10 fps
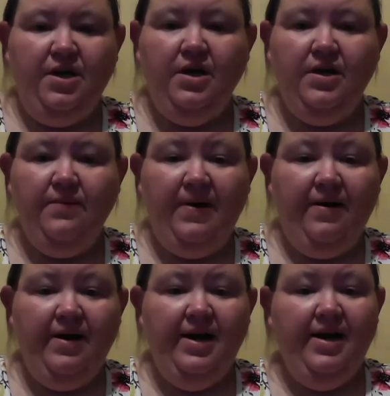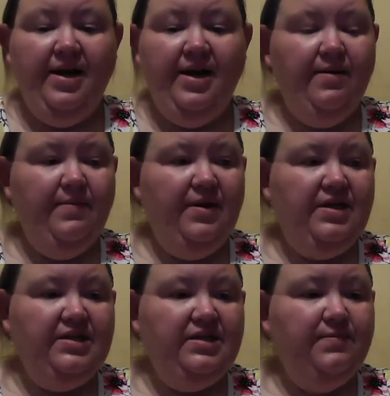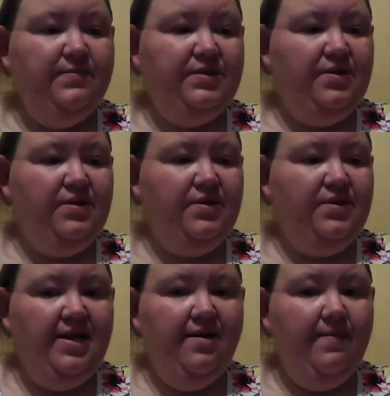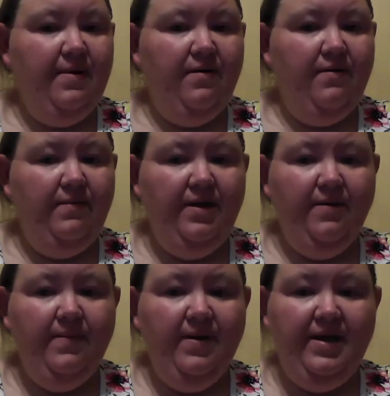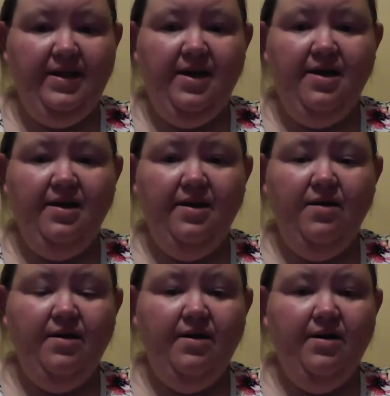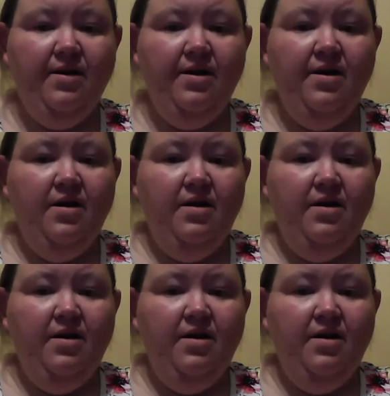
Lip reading: talk about any kind of beauty tips or anything about makeup or anything, you can